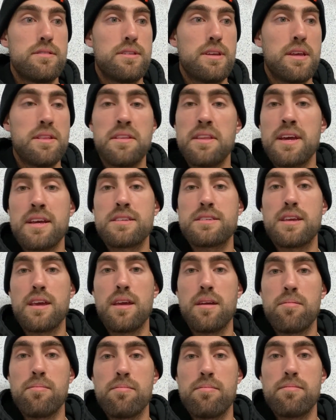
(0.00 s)
in the next
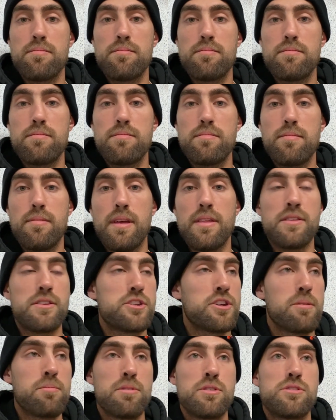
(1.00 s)
game, in the
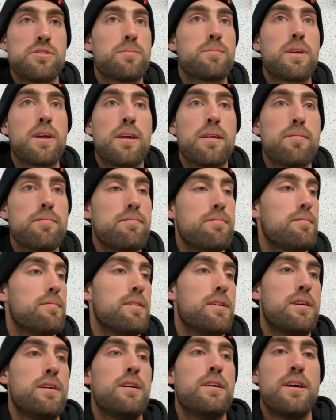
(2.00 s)
championship game,
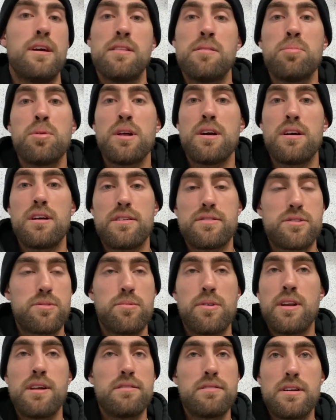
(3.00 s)
in the playoffs,
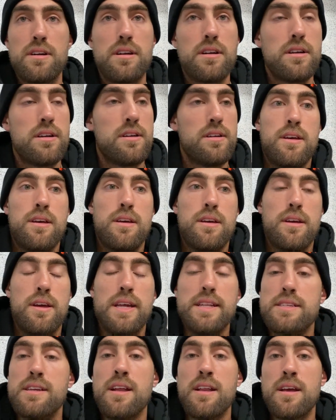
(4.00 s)
whenever.
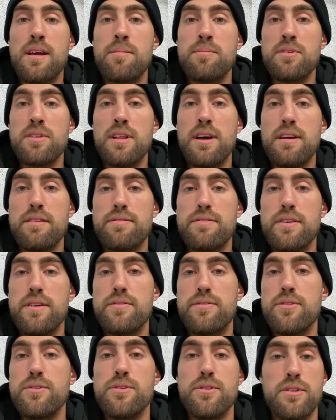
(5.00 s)
It's gonna come to life
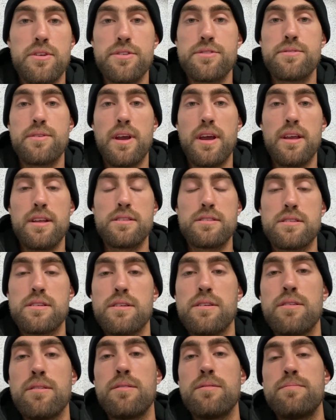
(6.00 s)
if you do this right.
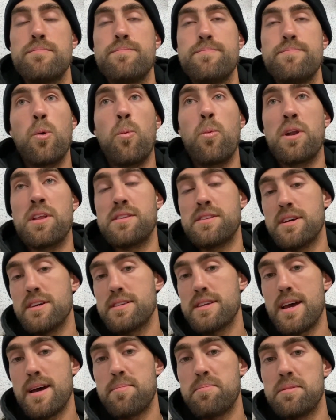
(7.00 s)
So when it does
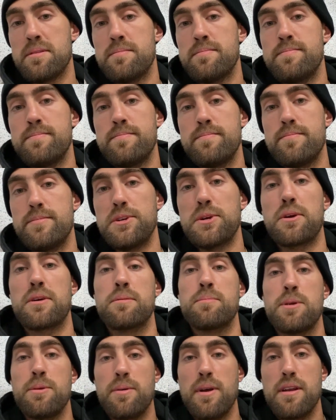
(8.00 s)
happen, you're
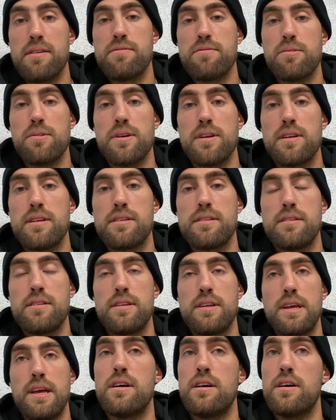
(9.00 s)
gonna be ready for it.
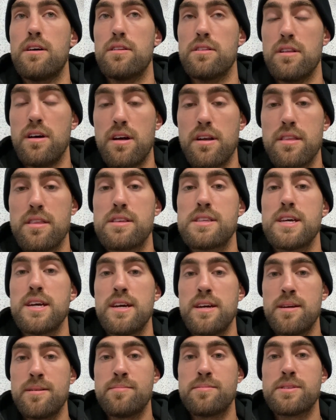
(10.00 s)
A lot of the
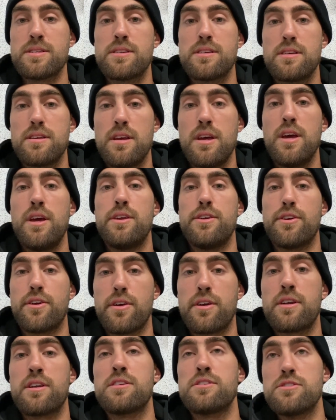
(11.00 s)
times, you're
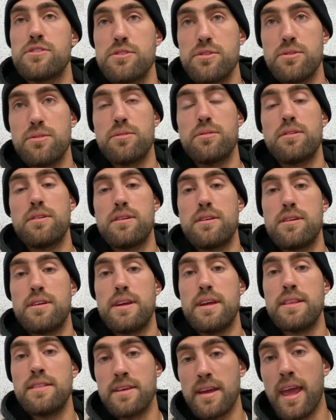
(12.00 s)
gonna do
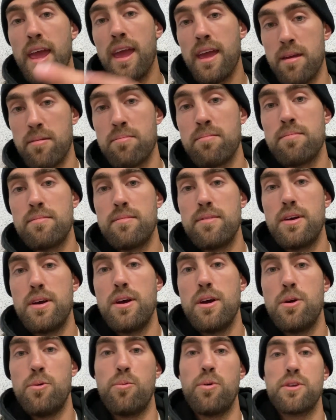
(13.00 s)
in the game
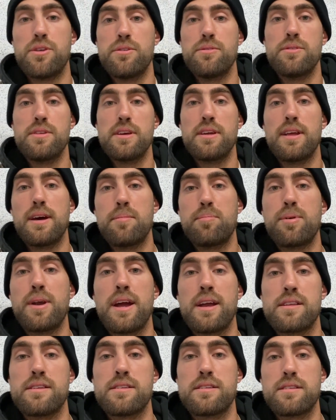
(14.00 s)
what you did at
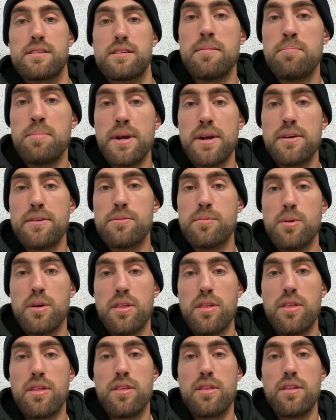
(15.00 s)
practice. And paired
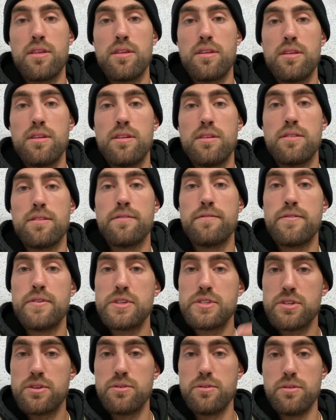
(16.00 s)
with the
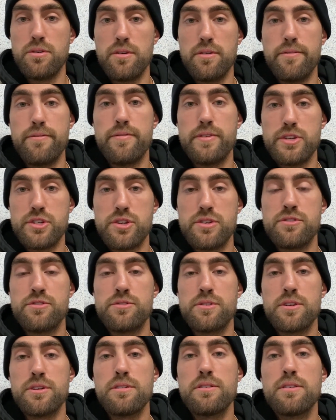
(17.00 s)
physical vision
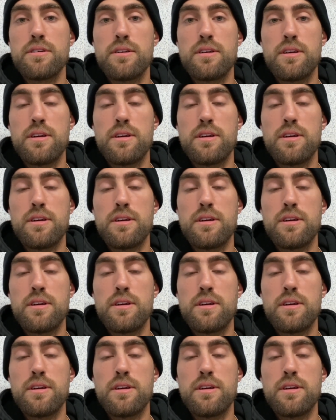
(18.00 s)
drill,